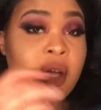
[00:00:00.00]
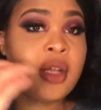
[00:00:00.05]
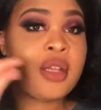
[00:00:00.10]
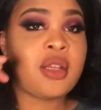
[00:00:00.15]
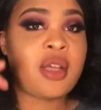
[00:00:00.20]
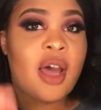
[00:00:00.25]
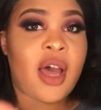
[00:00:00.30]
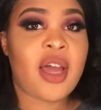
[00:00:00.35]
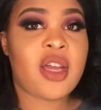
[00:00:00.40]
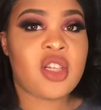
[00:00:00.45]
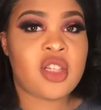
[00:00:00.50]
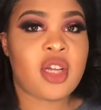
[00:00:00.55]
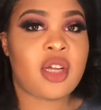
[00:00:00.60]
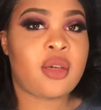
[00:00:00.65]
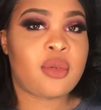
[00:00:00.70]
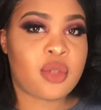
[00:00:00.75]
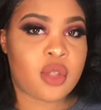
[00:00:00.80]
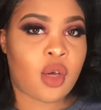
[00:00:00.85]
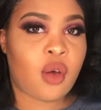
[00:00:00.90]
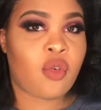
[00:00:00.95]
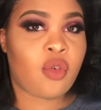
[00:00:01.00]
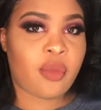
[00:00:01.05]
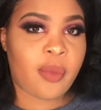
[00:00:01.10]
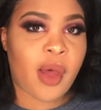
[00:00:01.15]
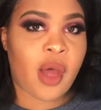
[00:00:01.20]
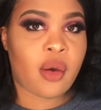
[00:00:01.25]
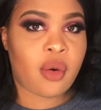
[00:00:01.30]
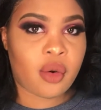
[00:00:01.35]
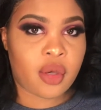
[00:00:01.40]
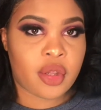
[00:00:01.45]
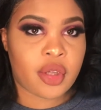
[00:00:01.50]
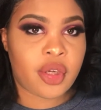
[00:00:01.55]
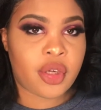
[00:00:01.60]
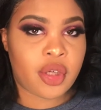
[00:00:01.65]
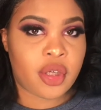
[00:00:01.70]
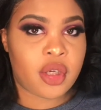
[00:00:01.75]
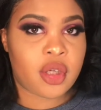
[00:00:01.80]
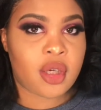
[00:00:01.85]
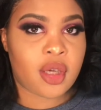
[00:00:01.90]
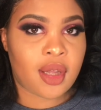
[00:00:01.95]
The eyeshadow was overpowering the
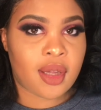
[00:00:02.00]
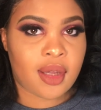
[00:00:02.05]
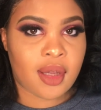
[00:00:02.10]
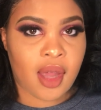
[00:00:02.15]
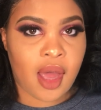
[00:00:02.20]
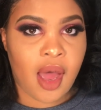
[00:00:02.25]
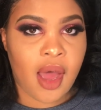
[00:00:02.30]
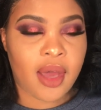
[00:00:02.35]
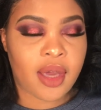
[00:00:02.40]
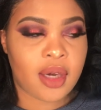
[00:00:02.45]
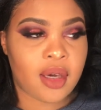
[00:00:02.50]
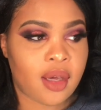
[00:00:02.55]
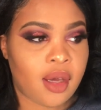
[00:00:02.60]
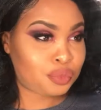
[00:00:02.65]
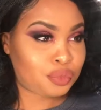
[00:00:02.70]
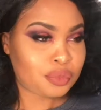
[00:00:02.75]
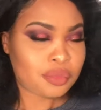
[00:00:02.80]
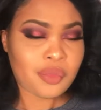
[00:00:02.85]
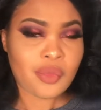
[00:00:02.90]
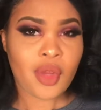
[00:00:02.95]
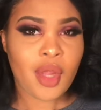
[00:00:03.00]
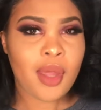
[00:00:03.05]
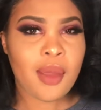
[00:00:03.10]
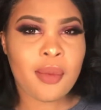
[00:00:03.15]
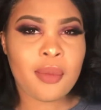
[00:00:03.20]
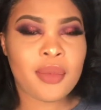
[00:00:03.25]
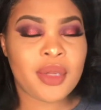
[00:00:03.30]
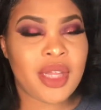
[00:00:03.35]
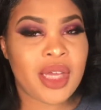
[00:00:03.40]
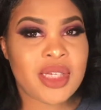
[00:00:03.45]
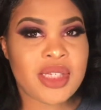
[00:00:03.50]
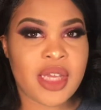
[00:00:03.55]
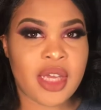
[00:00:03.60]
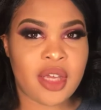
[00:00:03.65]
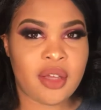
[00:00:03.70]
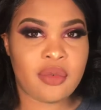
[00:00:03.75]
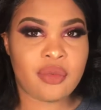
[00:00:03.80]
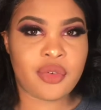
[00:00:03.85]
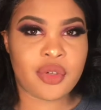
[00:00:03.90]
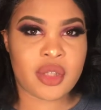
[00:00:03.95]
look a lot. But that's
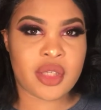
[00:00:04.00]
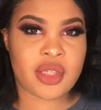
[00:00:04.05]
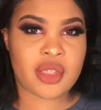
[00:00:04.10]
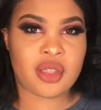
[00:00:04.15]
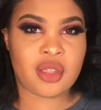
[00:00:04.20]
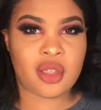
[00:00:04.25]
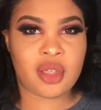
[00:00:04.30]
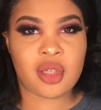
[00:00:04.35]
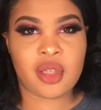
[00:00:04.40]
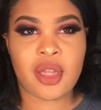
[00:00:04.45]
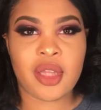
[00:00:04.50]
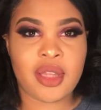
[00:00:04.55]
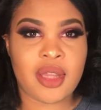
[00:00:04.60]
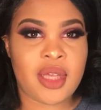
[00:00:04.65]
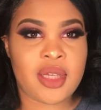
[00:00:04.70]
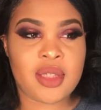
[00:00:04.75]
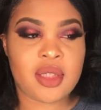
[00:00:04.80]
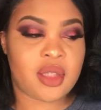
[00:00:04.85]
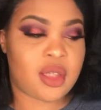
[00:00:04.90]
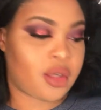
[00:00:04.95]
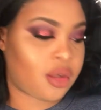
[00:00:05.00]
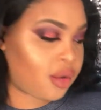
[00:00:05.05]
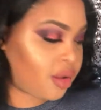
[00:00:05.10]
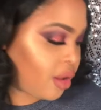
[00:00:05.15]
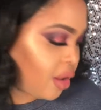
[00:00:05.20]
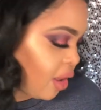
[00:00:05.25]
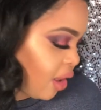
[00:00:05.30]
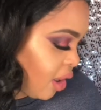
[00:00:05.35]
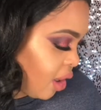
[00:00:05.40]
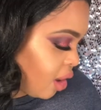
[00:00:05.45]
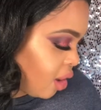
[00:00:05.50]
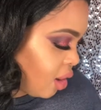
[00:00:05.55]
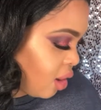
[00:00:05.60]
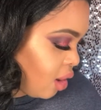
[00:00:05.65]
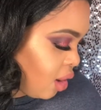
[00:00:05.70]
it for this look. Like that's literally it.